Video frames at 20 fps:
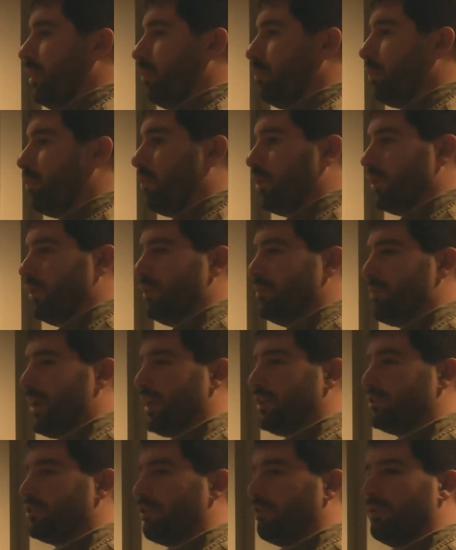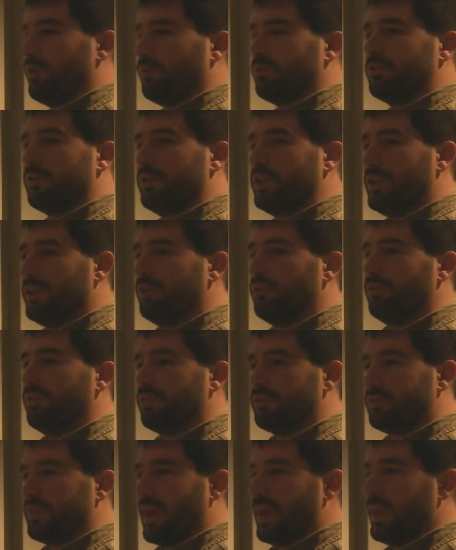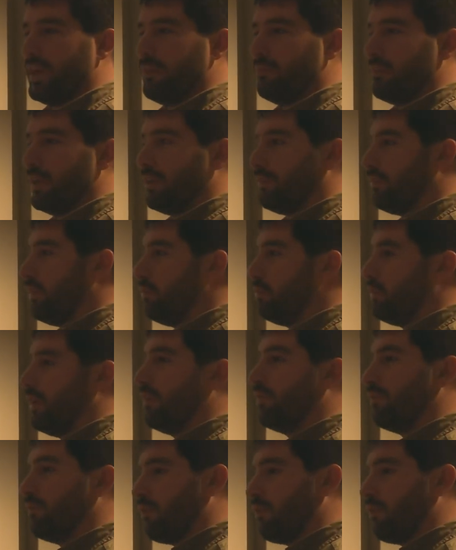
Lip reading: we wanted to make sure that it was going to yield the same as those other